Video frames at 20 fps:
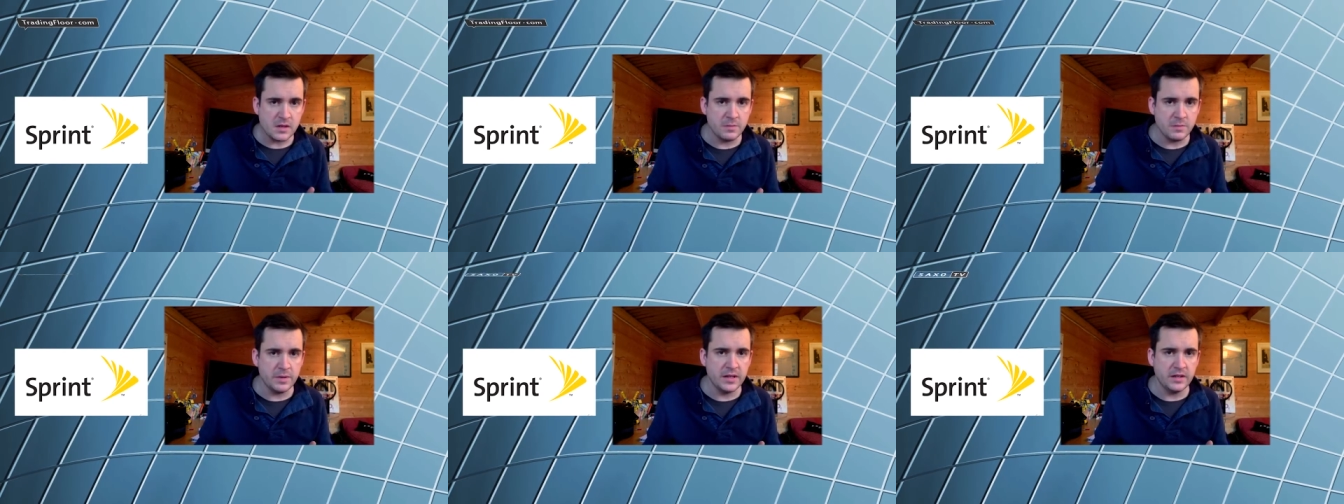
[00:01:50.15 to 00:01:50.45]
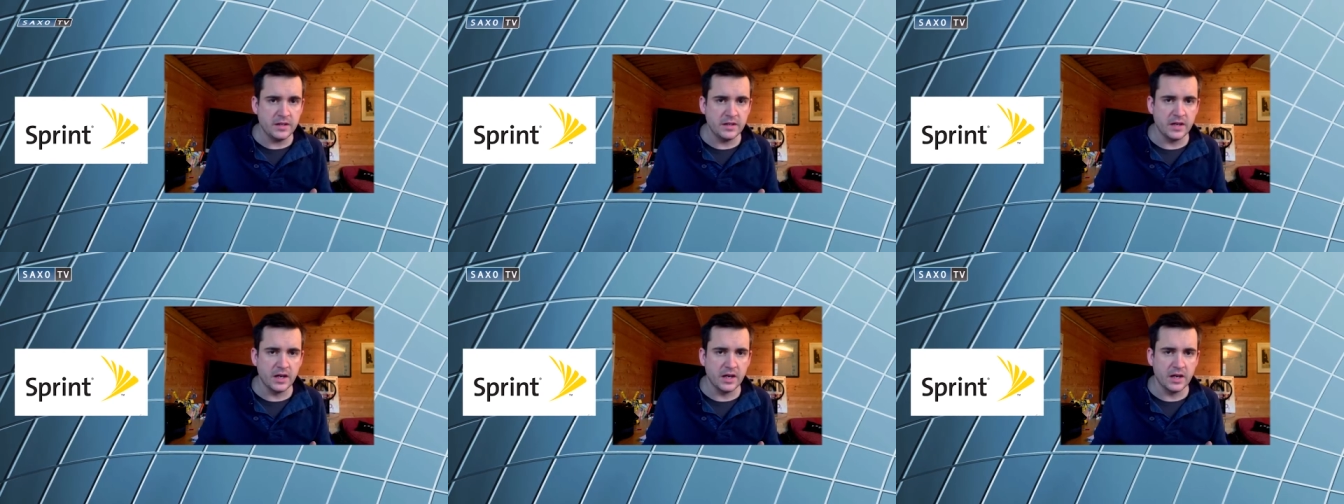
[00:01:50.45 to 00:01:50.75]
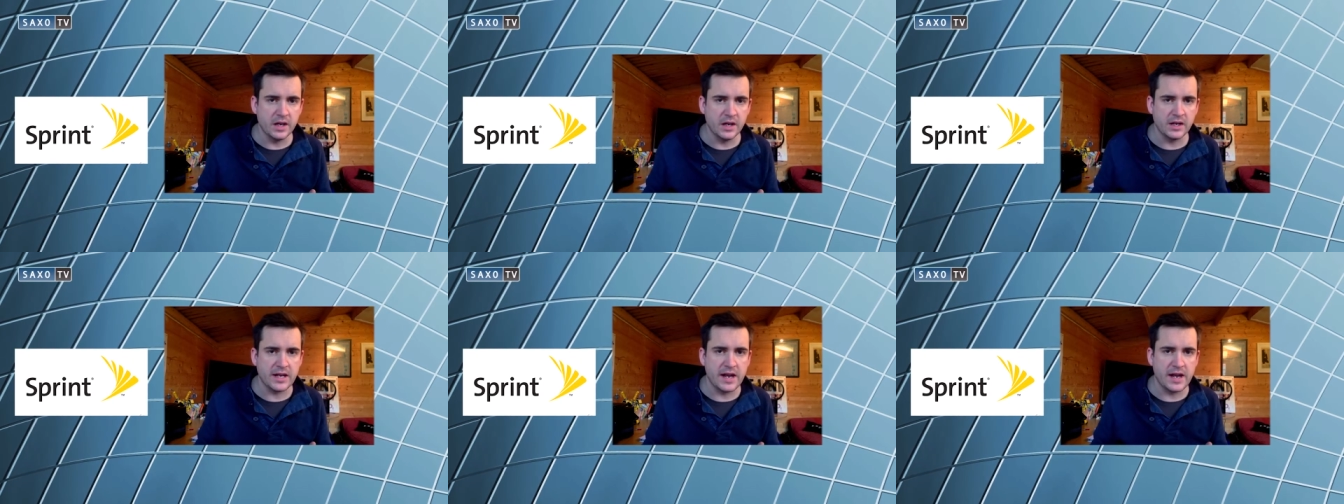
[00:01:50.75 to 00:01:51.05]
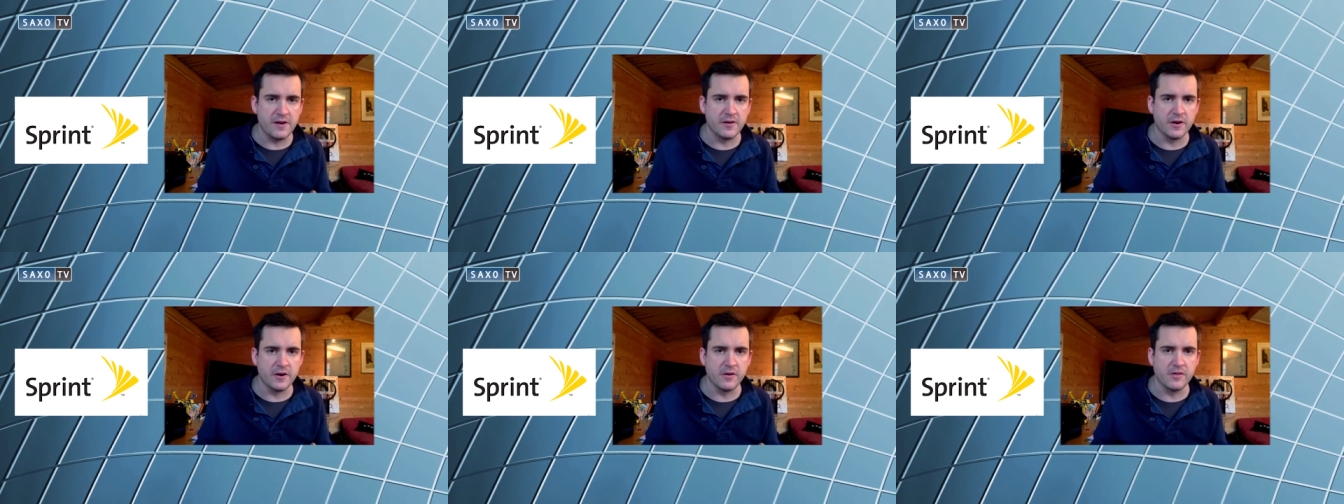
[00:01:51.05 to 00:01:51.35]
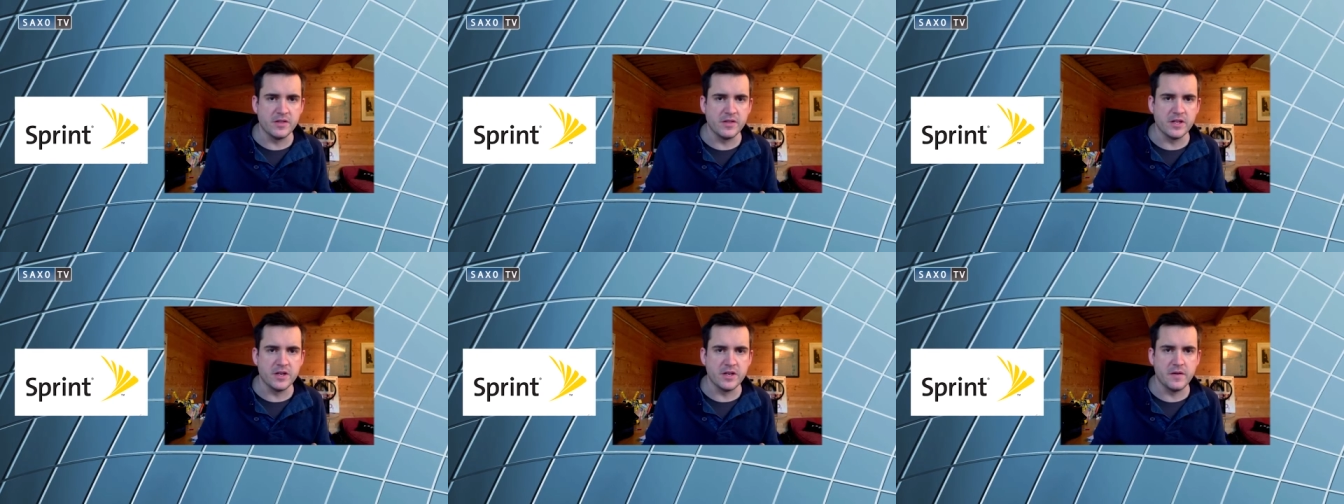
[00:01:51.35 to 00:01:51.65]
the big uh, carrier
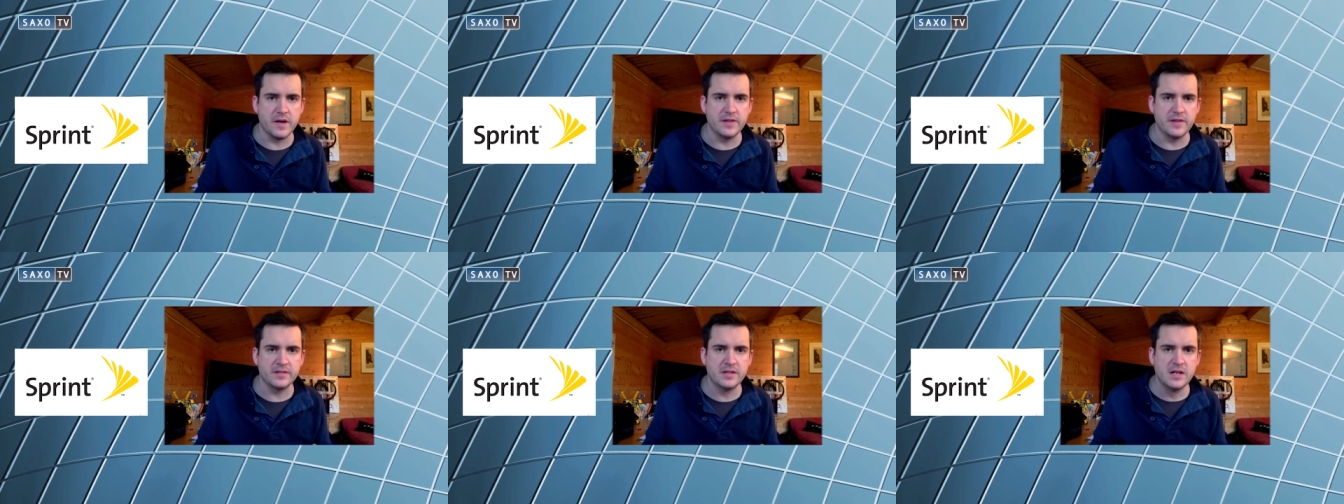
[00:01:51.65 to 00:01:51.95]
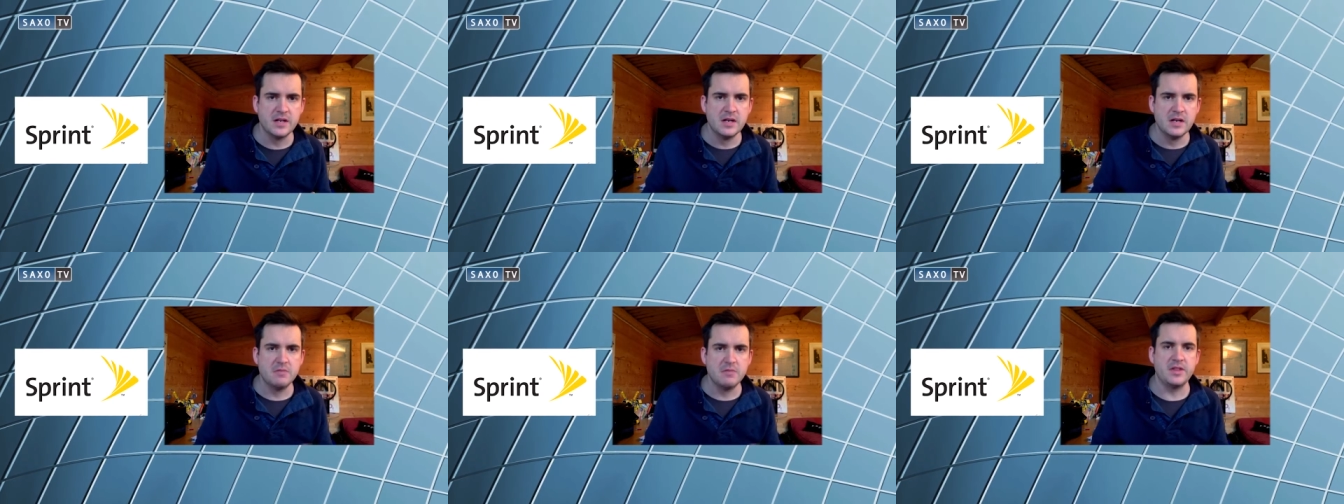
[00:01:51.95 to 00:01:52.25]
in the US,